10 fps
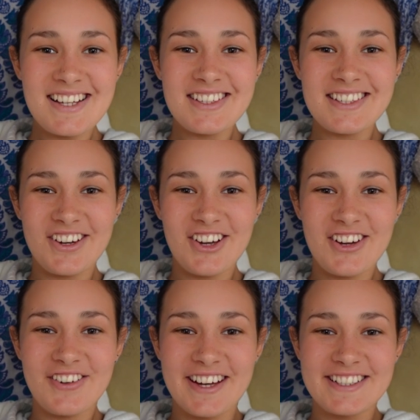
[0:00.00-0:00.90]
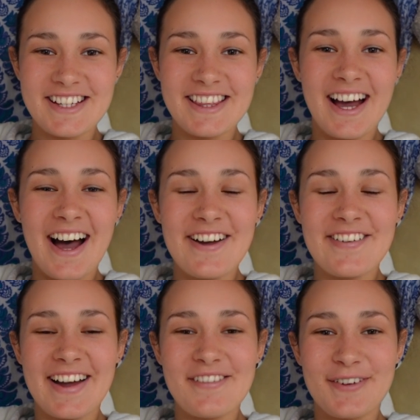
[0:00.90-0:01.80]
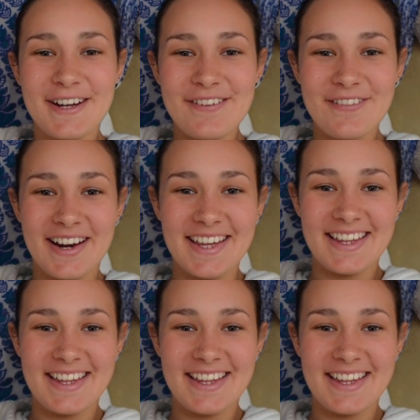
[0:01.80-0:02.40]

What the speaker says: So a question that I find pretty funny